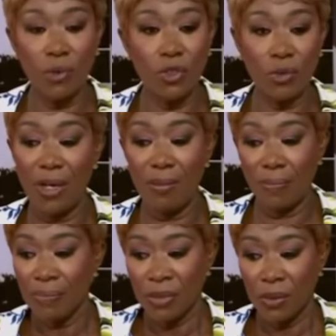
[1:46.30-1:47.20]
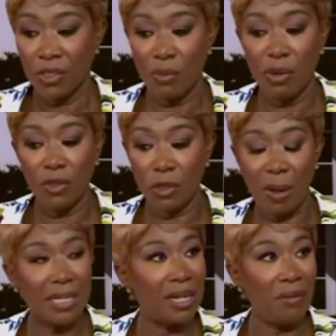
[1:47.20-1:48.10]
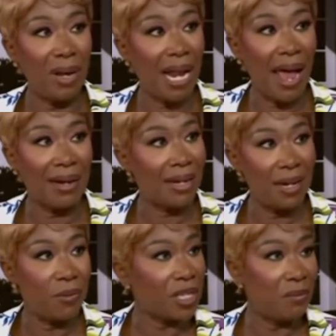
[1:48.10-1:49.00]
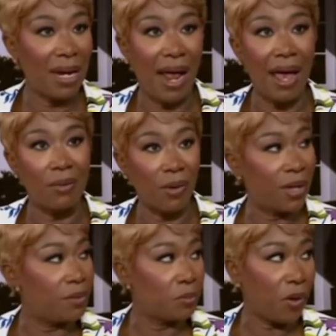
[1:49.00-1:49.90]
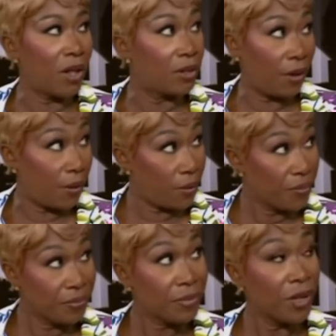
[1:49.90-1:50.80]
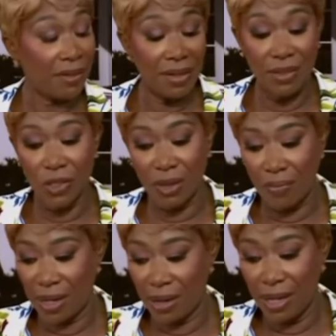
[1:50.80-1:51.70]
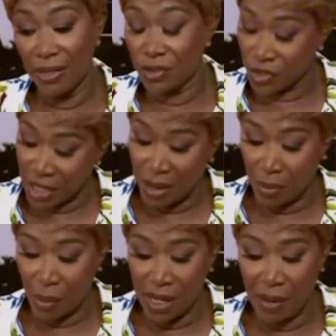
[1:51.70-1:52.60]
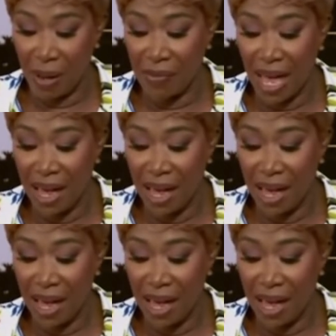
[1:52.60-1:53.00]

whole dream was to be respected in Manhattan, and it was in Manhattan where he was brought low. I think there's something interesting and poetic about